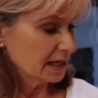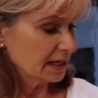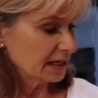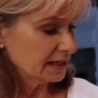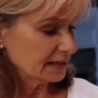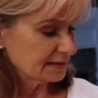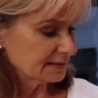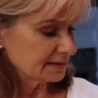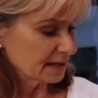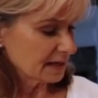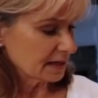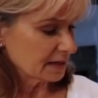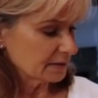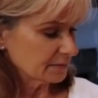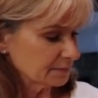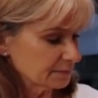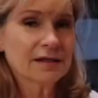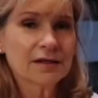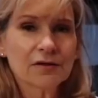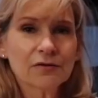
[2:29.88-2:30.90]
It's
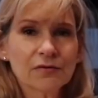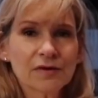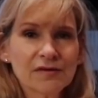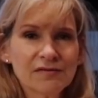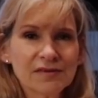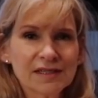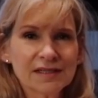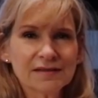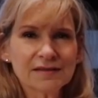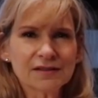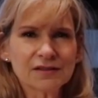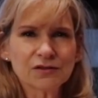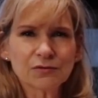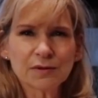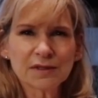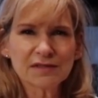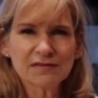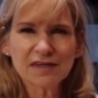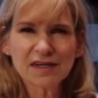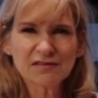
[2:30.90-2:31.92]
uh, roughly in the
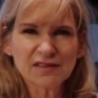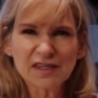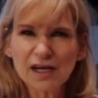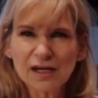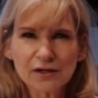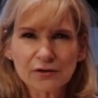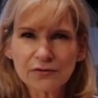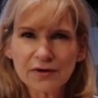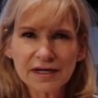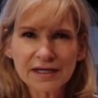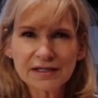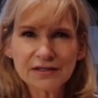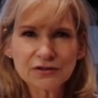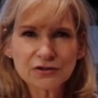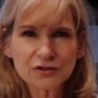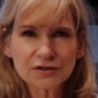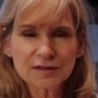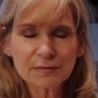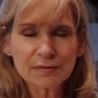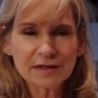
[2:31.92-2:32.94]
twenty-five dollar
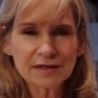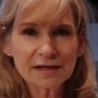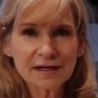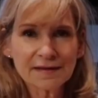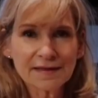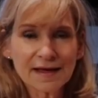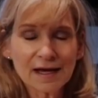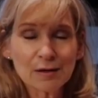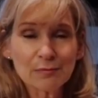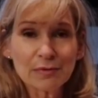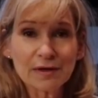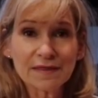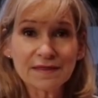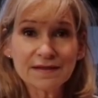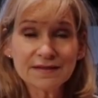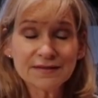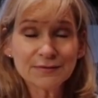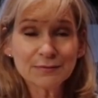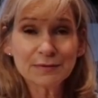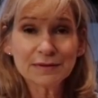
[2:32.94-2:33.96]
range or something like that, but
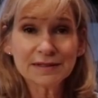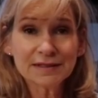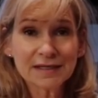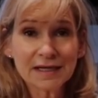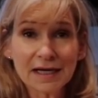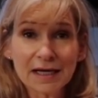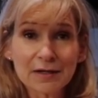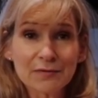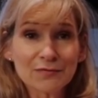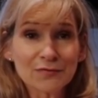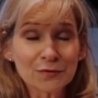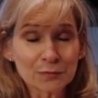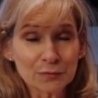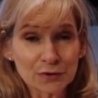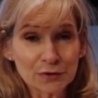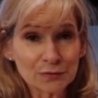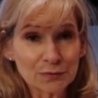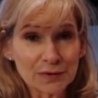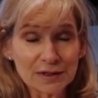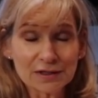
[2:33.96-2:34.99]
this one came
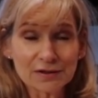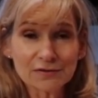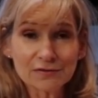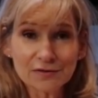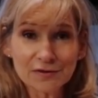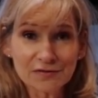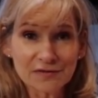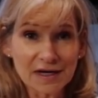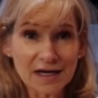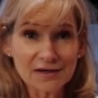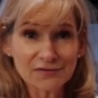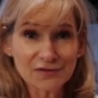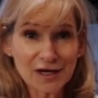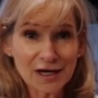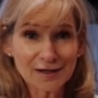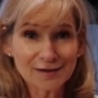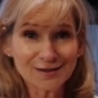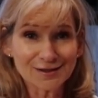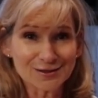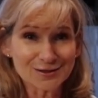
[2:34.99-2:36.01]
from Goodwill for five
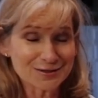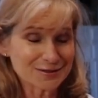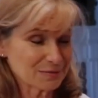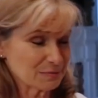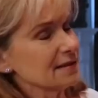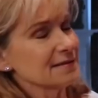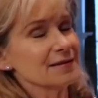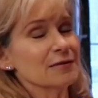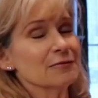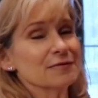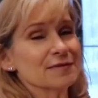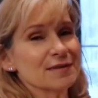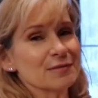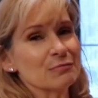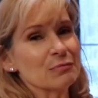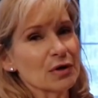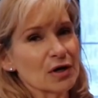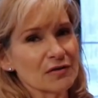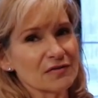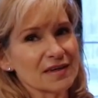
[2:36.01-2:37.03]
dollars. It was
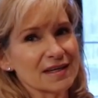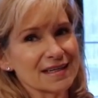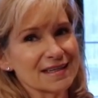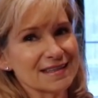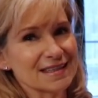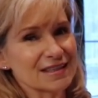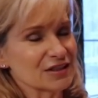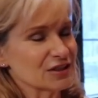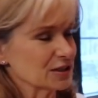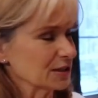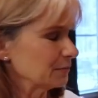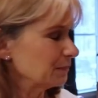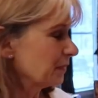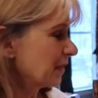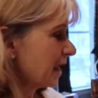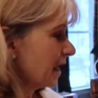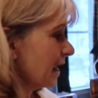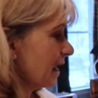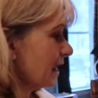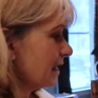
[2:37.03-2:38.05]
in perfect condition.
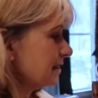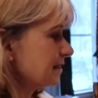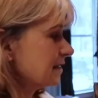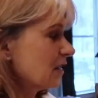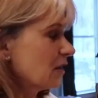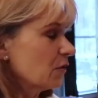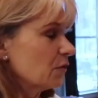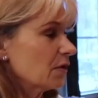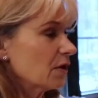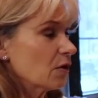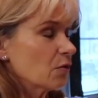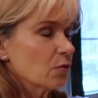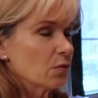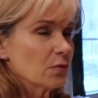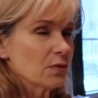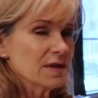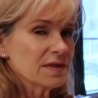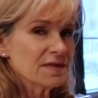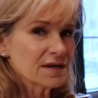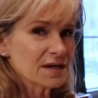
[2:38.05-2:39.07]
So
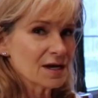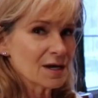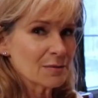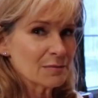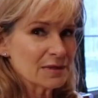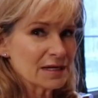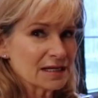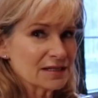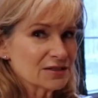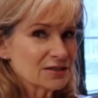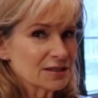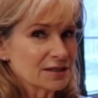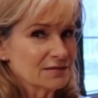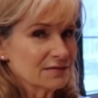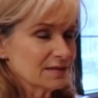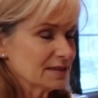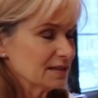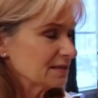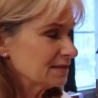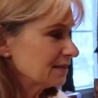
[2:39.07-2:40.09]
with the
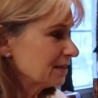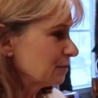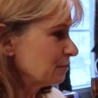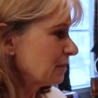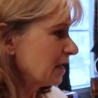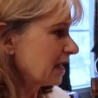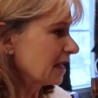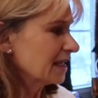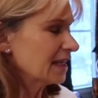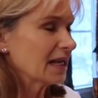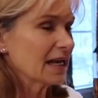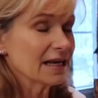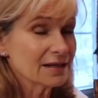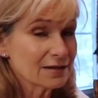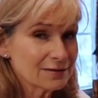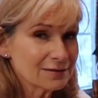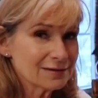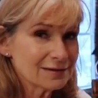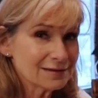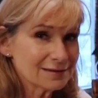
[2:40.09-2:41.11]
combination of this and my
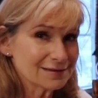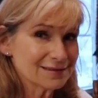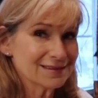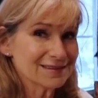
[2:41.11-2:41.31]
kettle,